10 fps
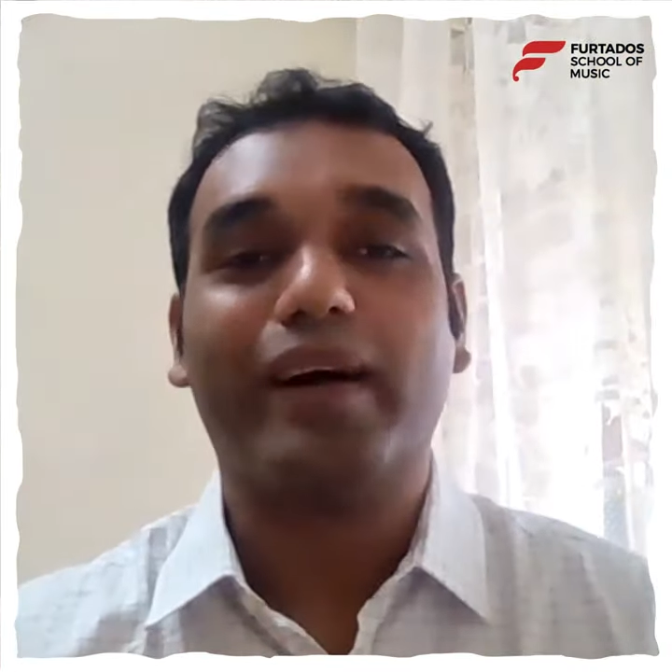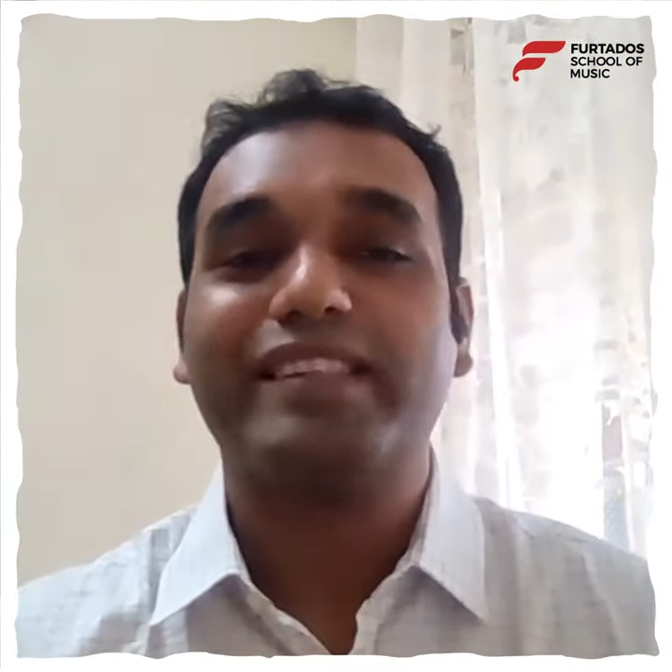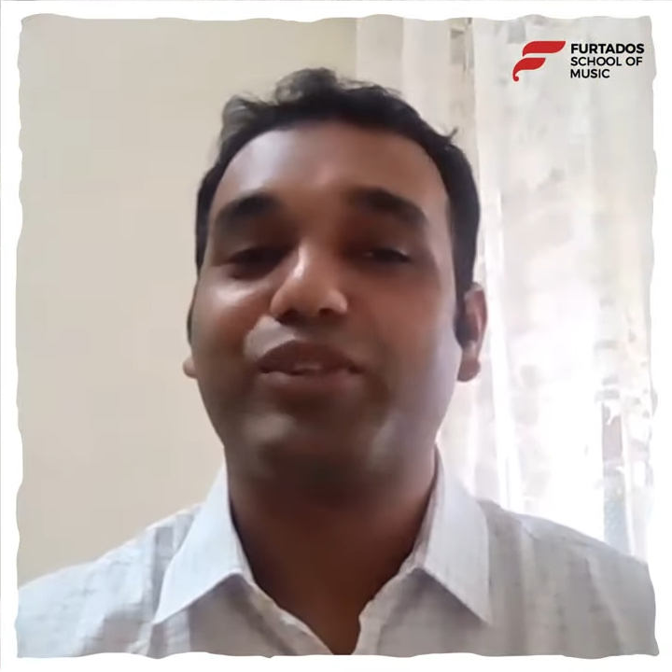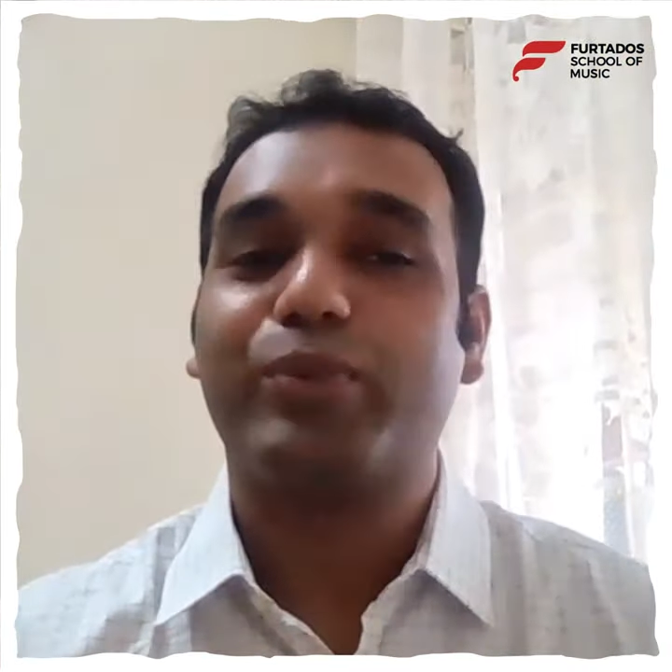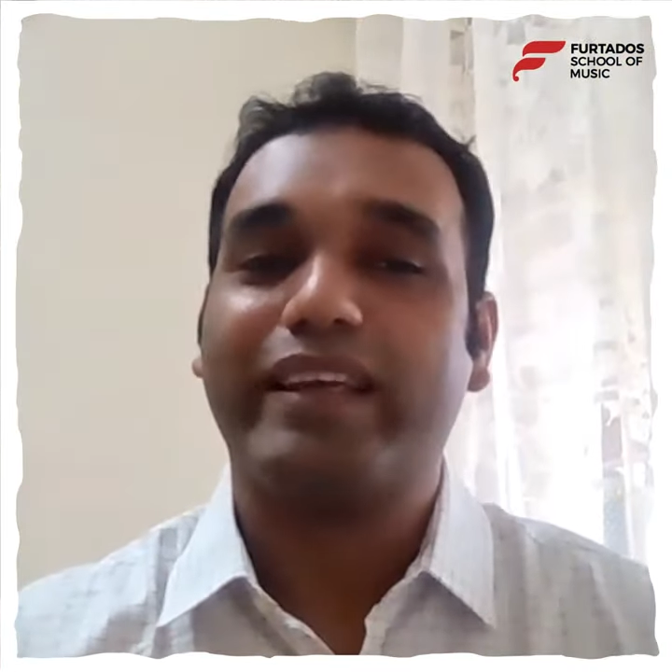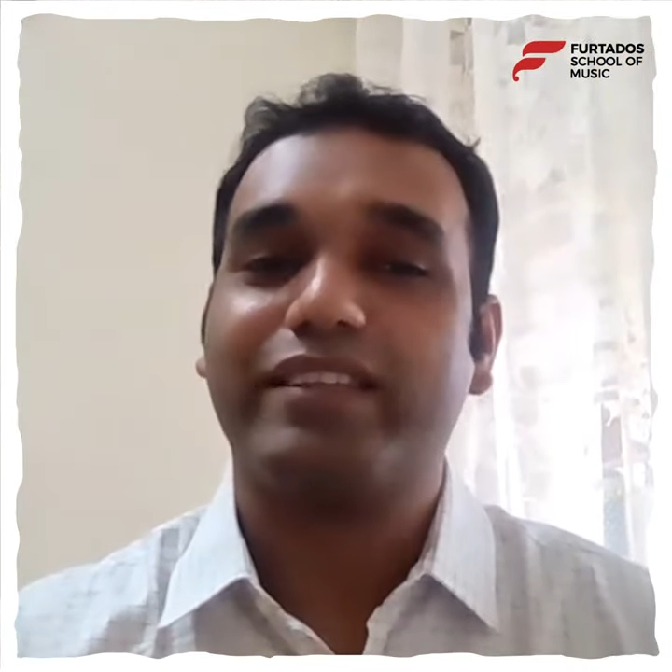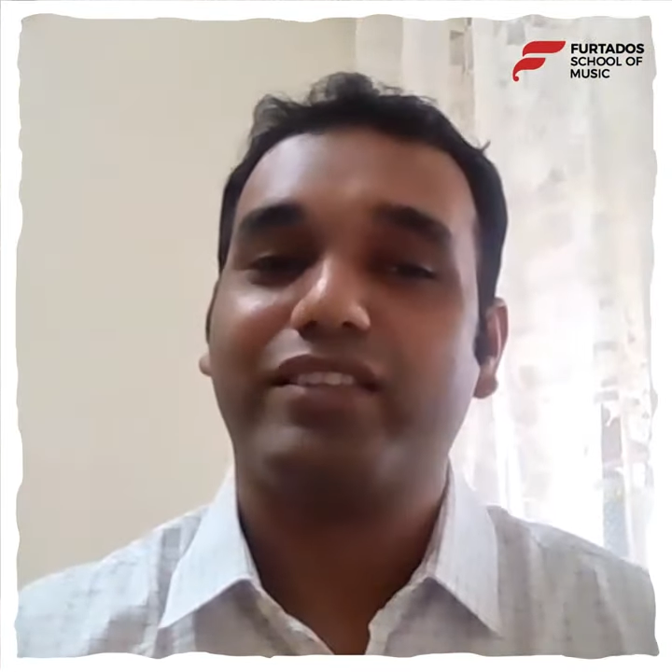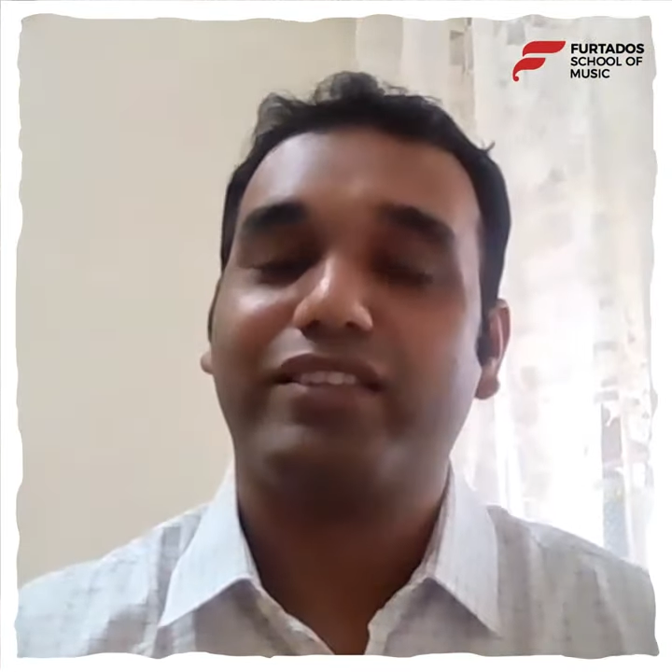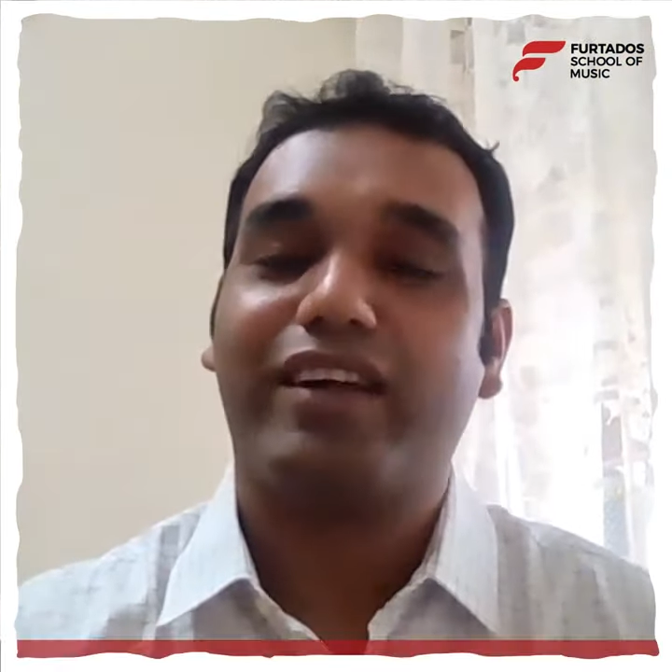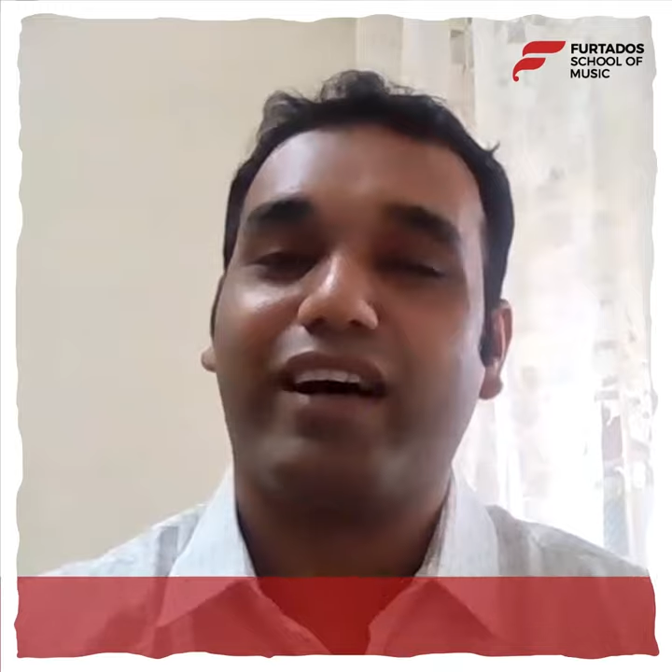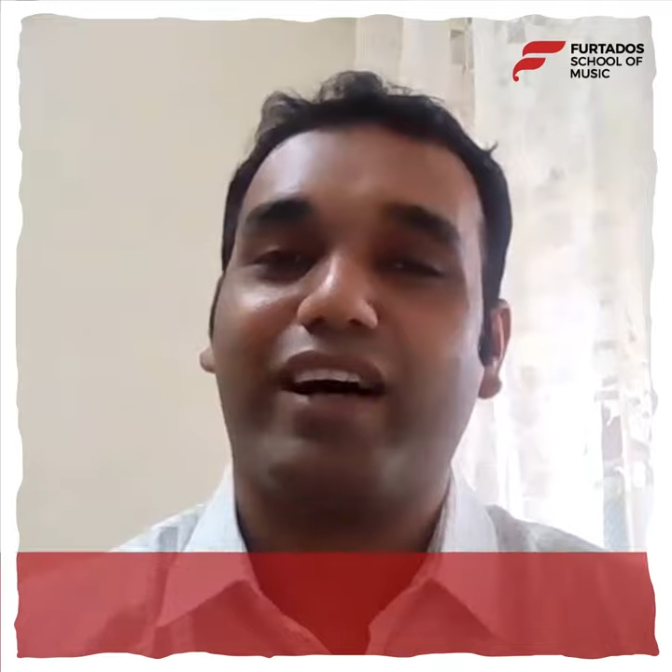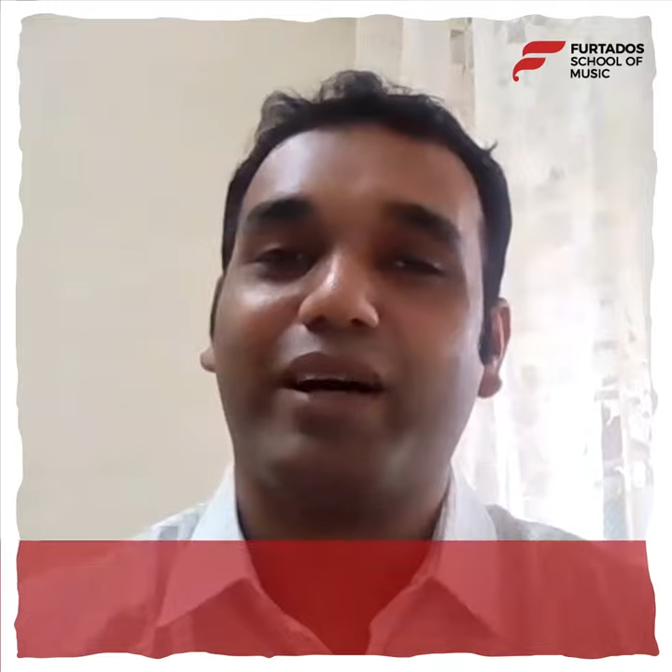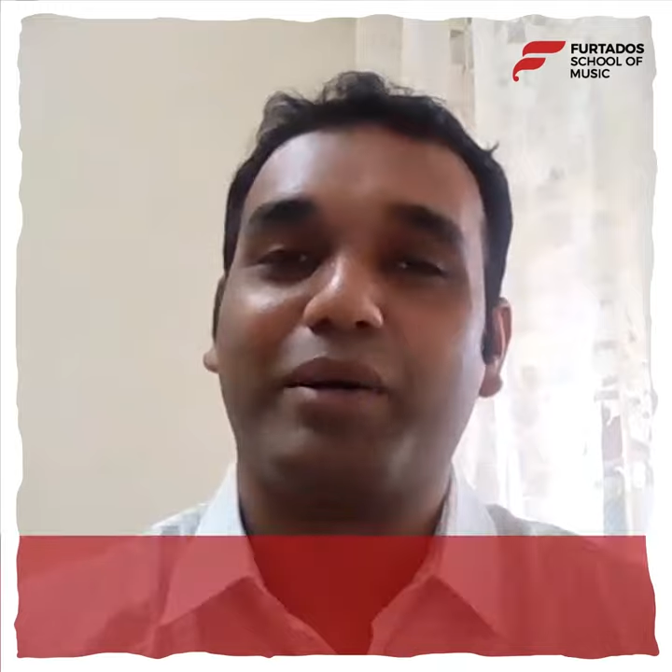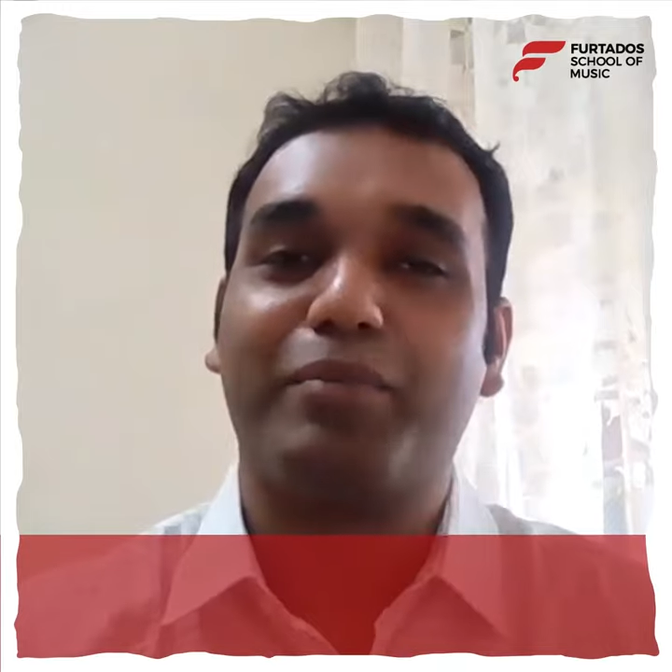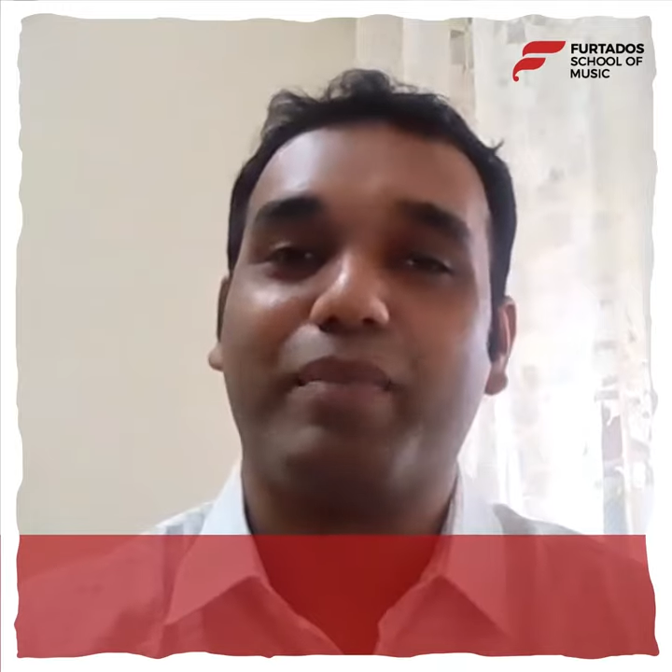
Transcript: Once you enter our